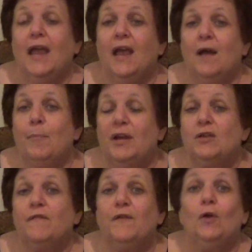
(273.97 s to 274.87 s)

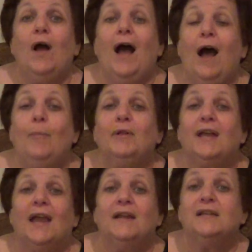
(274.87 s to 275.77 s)
But you feel
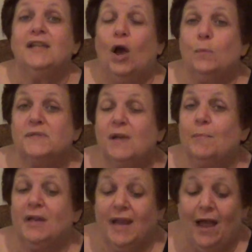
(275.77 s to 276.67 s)
obligated to help
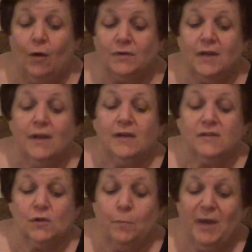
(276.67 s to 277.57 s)
somebody out.
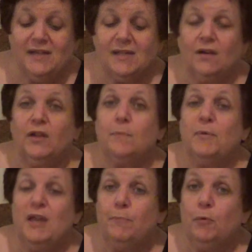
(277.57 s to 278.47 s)
So basically,
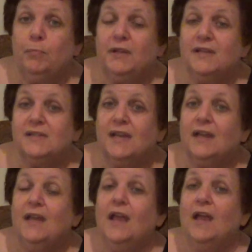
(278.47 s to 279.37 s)
people
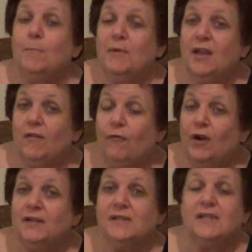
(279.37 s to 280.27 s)
pleasing and being
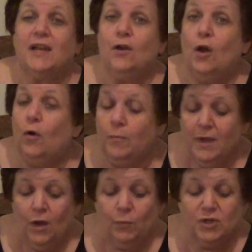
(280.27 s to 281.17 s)
afraid to say no,
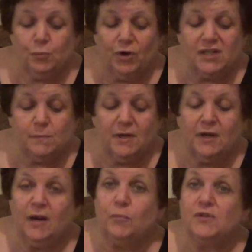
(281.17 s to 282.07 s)
which brings me
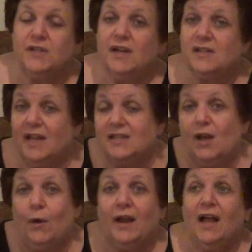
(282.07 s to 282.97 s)
to number six. That's
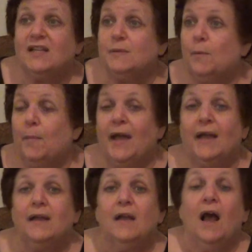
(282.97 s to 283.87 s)
how I got some of
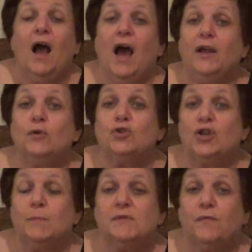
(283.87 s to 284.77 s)
my auto
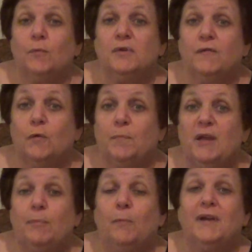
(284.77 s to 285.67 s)
ships from different
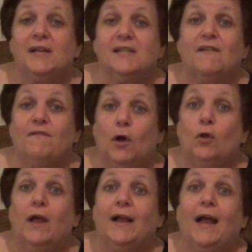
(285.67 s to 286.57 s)
people, because I
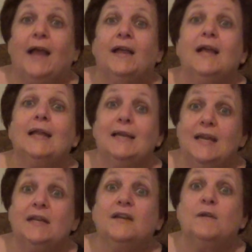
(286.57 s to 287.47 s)
felt like I
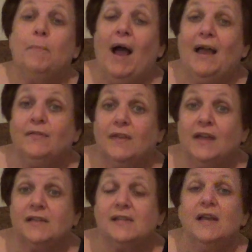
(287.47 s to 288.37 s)
needed to buy
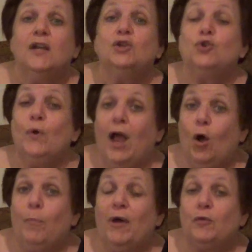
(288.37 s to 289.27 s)
things to
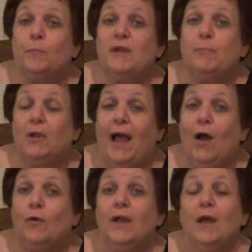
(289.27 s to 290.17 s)
help other people
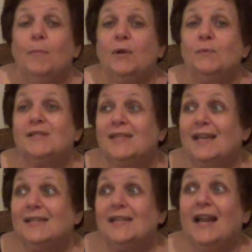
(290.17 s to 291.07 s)
out. But it was
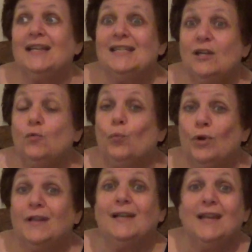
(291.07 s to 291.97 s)
things that I didn't
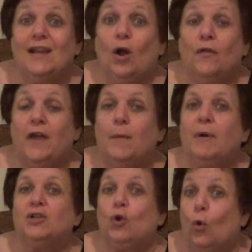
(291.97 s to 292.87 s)
really need all that
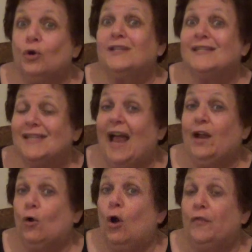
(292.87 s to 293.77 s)
much or
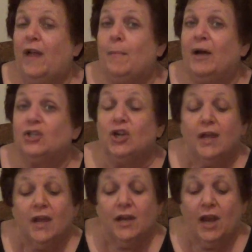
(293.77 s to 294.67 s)
desire all that much.
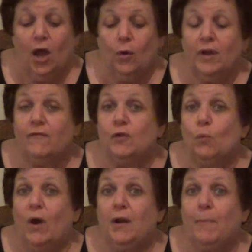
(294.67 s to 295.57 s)
Now, if you
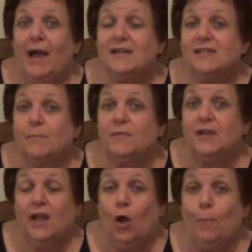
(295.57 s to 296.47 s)
want to buy
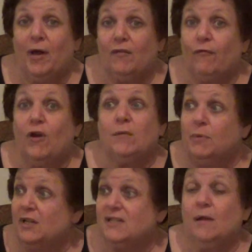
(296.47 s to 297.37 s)
something to help out a friend,
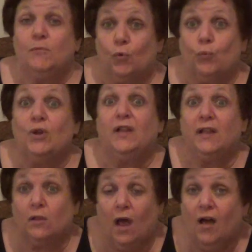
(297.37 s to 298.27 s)
but it's something you
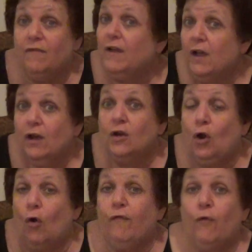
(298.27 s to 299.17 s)
really love,
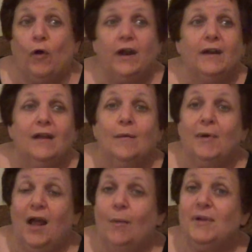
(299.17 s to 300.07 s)
go for it.
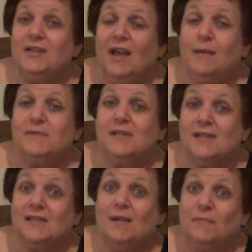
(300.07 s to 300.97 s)
but how many times is
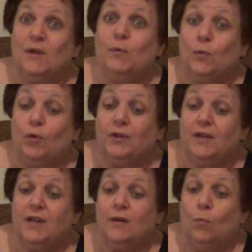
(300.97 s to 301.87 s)
it something we
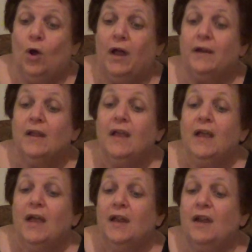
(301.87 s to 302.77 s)
really need and want?
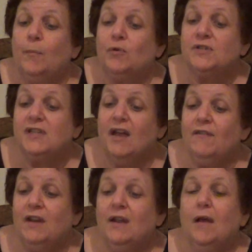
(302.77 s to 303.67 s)
And number
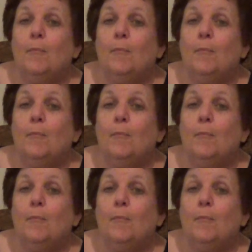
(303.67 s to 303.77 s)
seven,